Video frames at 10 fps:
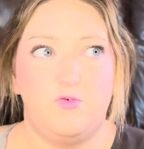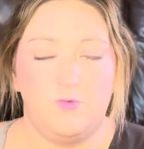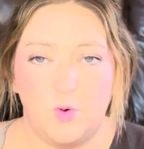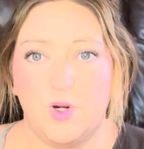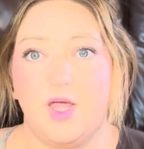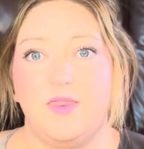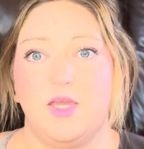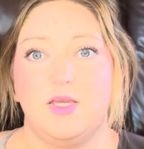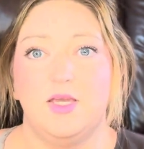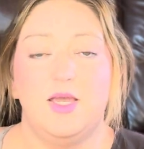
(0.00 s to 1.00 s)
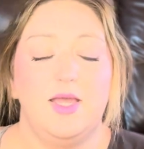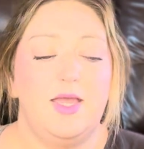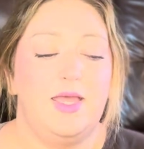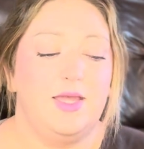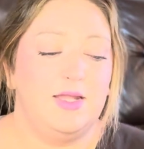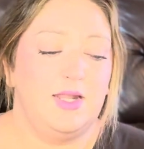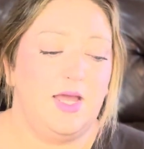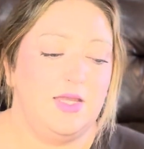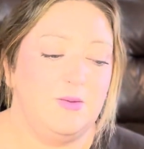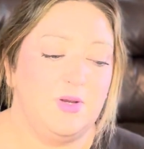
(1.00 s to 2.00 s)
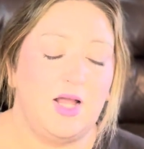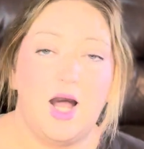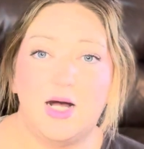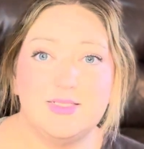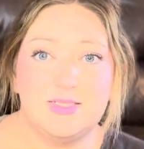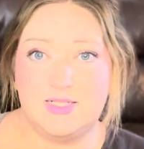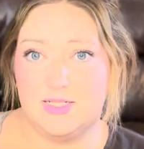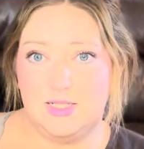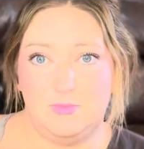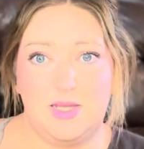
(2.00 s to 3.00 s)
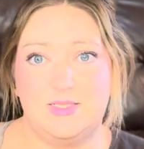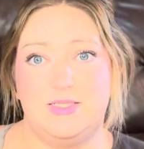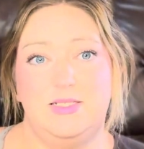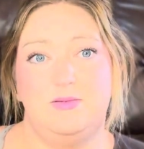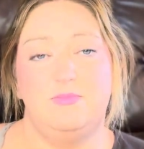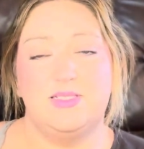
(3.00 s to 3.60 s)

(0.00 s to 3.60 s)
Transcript: for nothing. And I am constantly messing,